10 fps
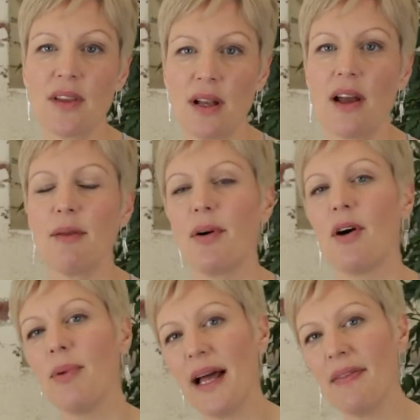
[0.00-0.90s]
the light
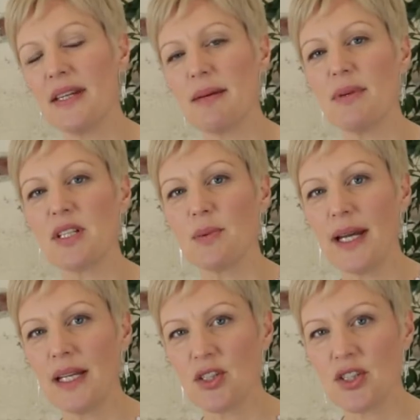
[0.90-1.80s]
bulb and the dimmer
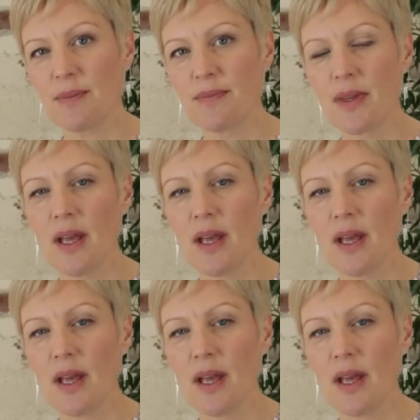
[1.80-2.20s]
switch;